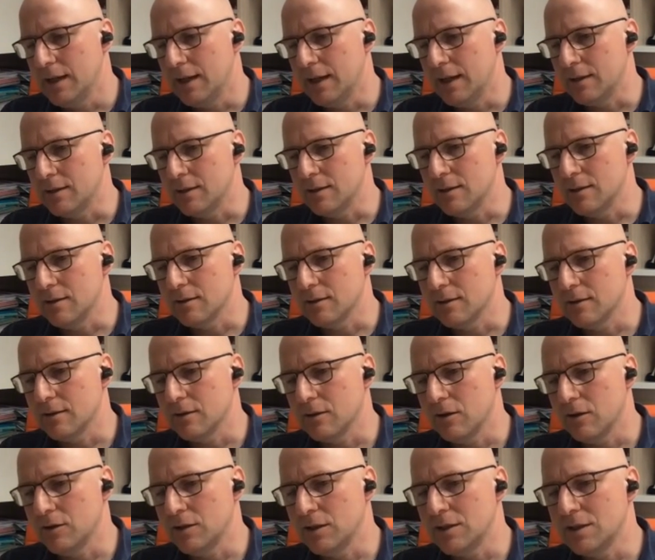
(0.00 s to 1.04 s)
and
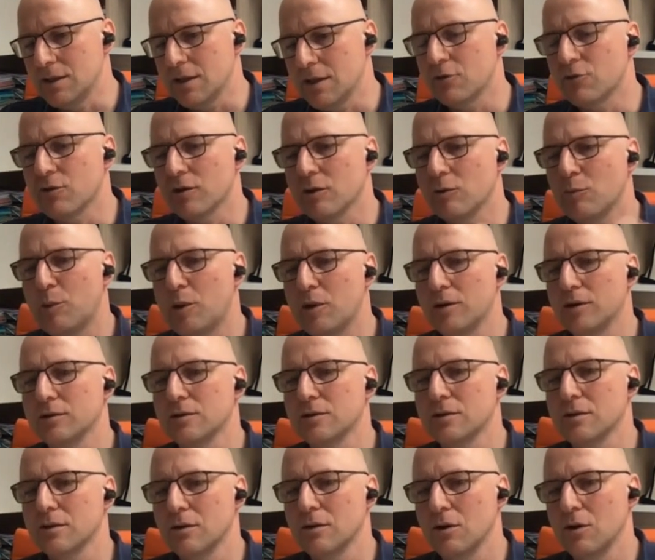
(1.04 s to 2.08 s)
an integral
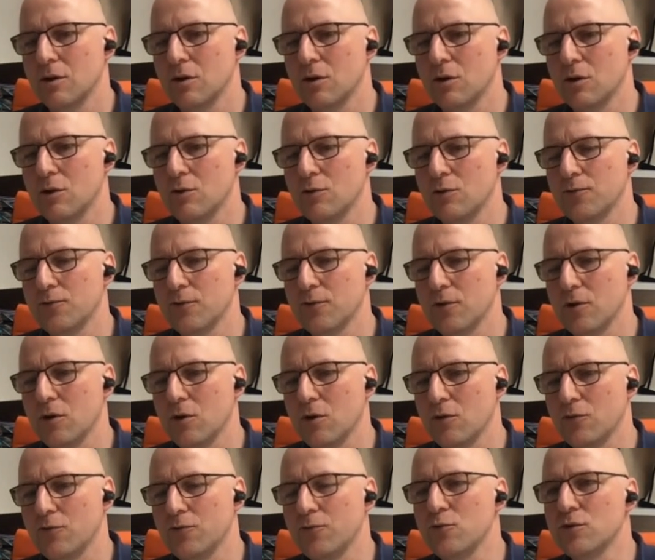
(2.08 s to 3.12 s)
part of
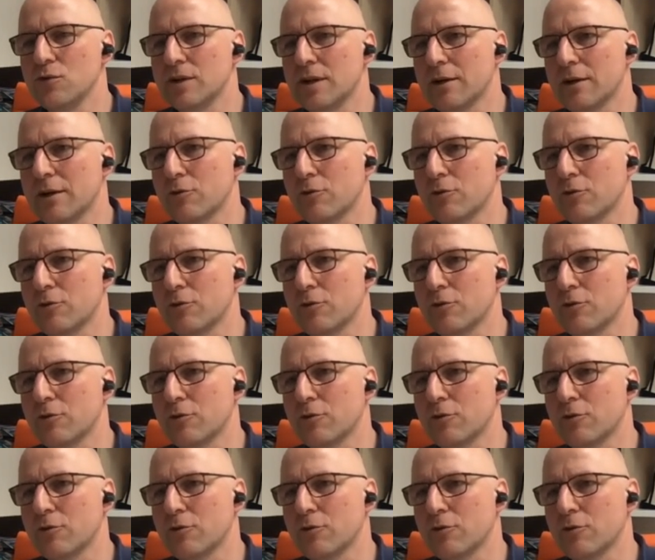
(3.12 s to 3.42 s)
our food and